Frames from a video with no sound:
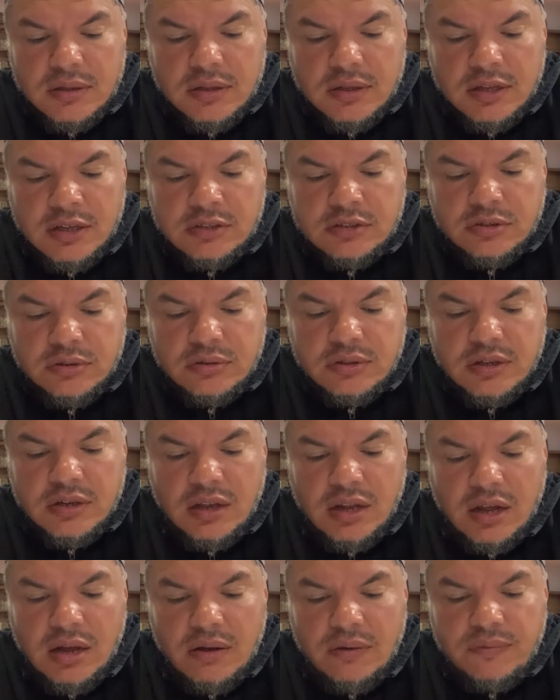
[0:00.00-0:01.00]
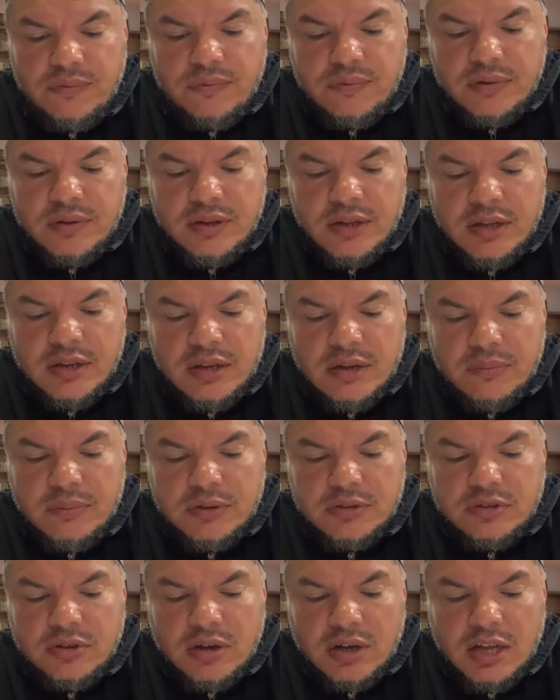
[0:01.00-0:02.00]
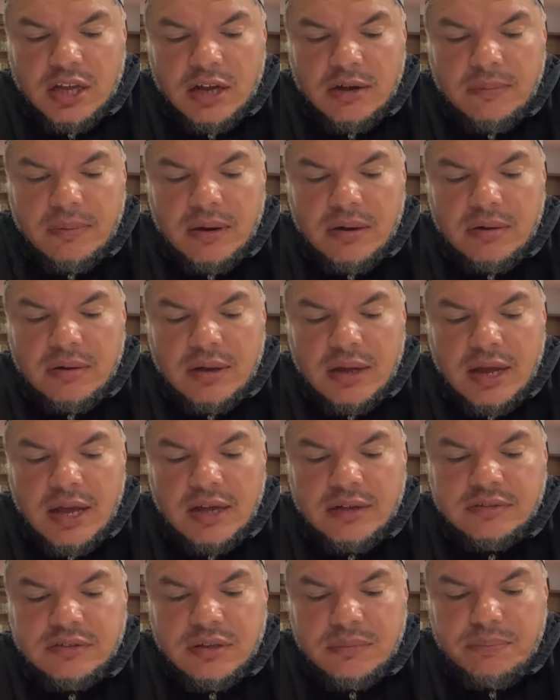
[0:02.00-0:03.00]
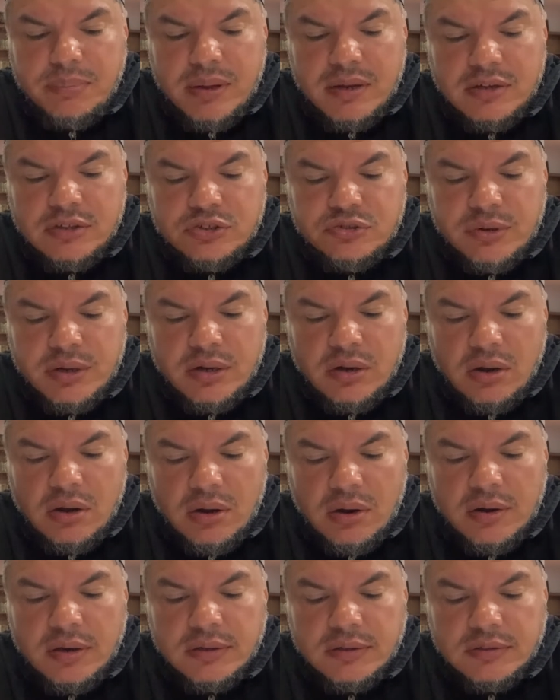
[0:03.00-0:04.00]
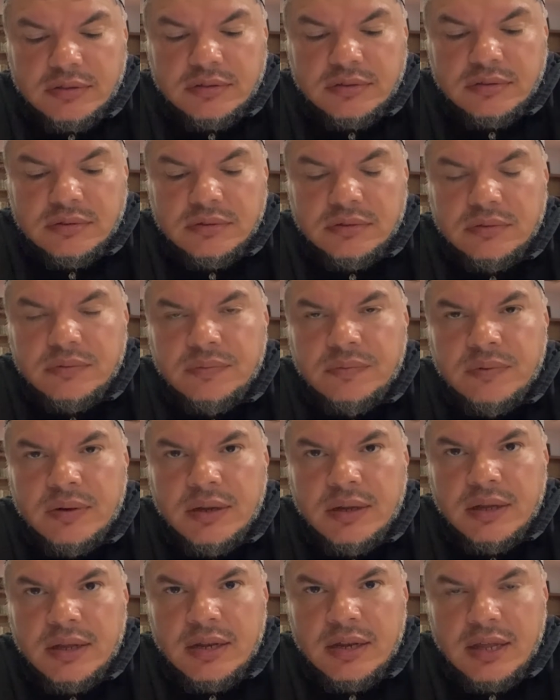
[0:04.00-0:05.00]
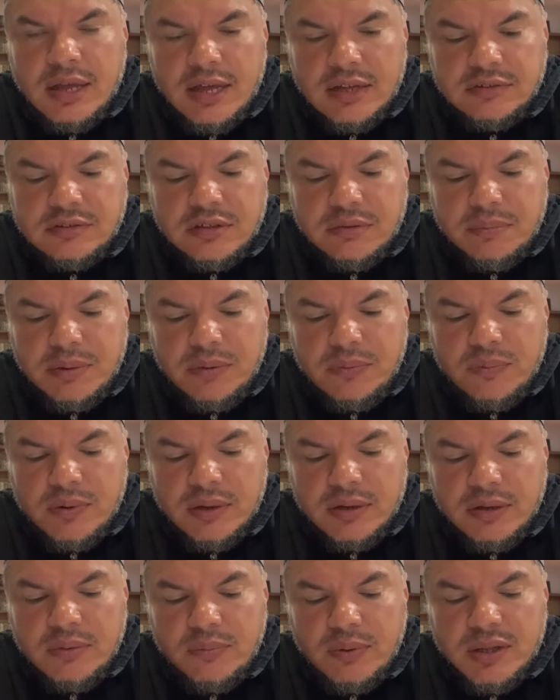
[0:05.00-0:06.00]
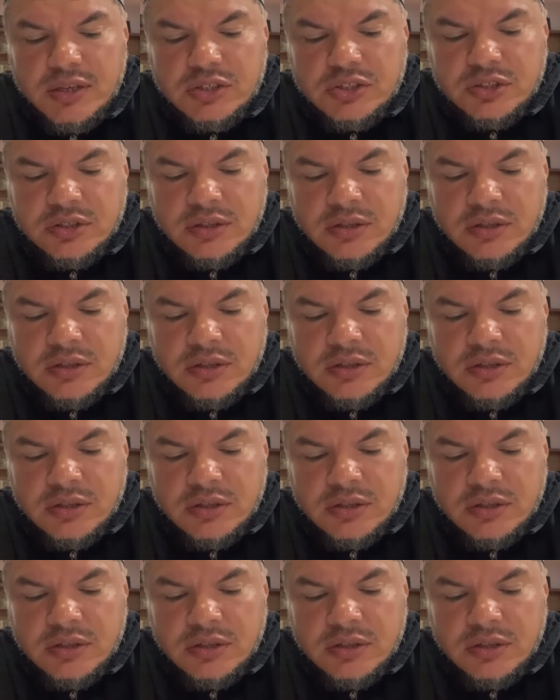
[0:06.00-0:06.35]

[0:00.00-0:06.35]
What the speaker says: And so the love here that we're talking about has to penetrate our hearts, right? And it has to be one in which